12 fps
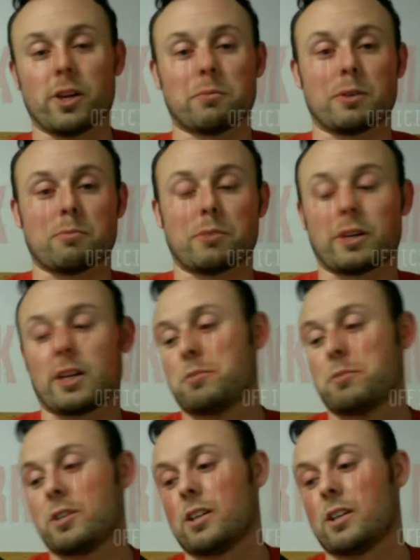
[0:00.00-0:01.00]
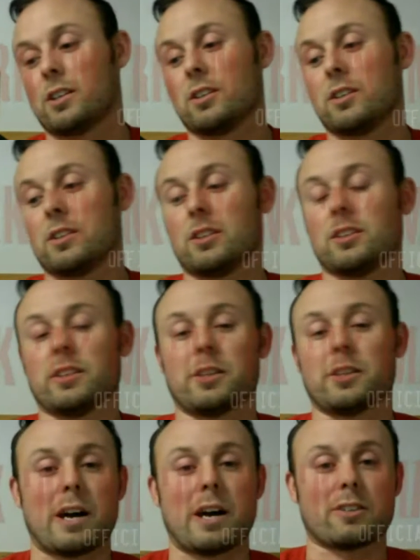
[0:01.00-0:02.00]
going to bring up tonight in a
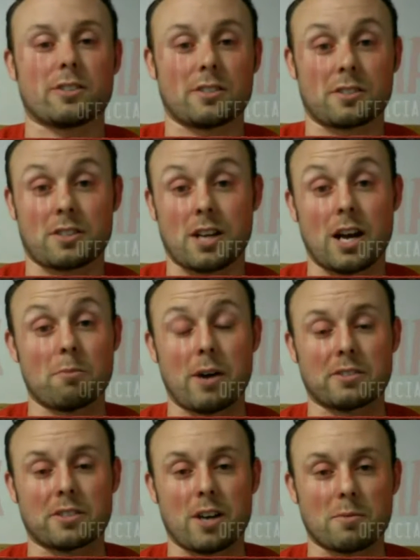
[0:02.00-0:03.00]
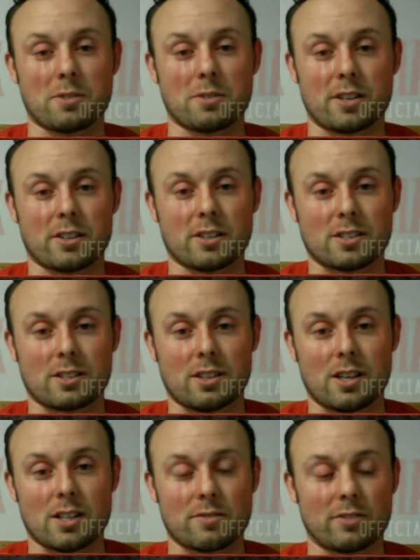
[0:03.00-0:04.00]
later match is how bad commentary is
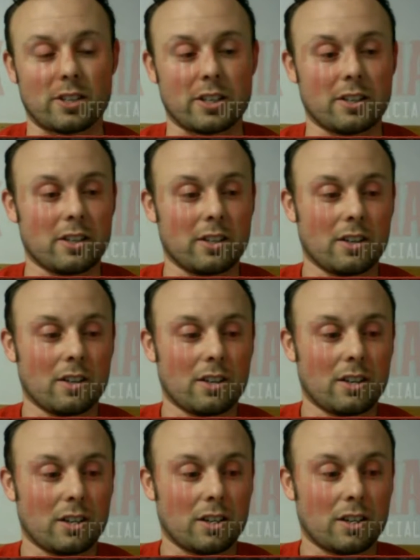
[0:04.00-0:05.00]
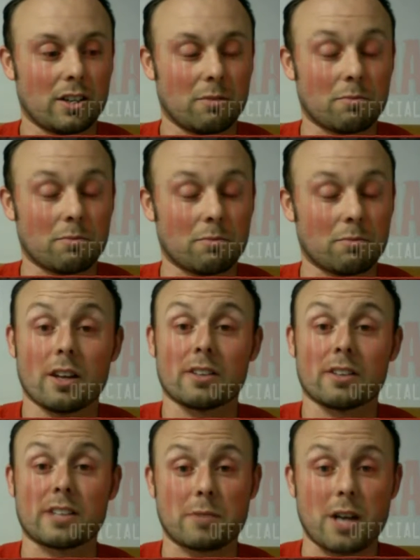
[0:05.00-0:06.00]
as of late. Um, the
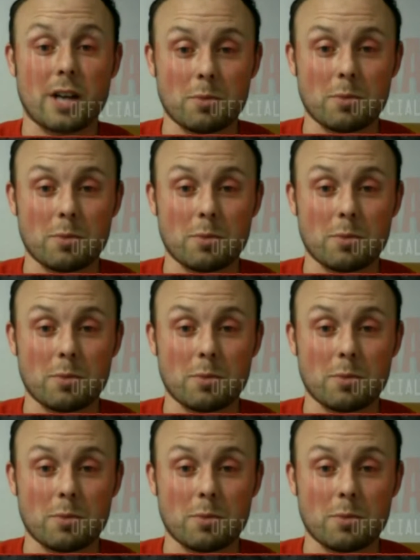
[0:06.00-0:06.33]
same time you were